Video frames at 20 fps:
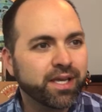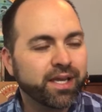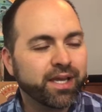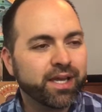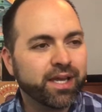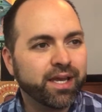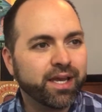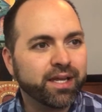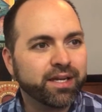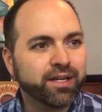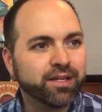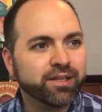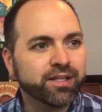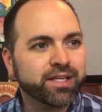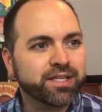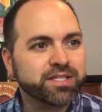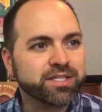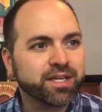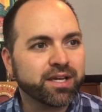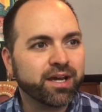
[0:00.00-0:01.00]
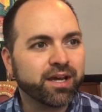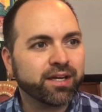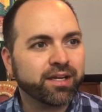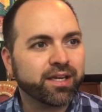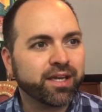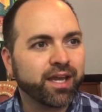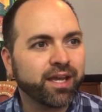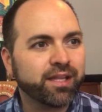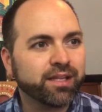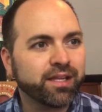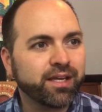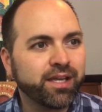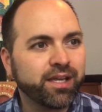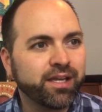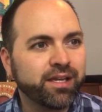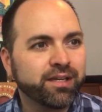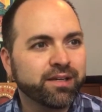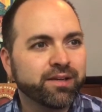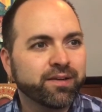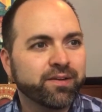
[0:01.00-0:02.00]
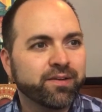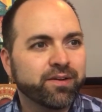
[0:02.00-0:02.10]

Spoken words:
and Alyssa and Kaylee.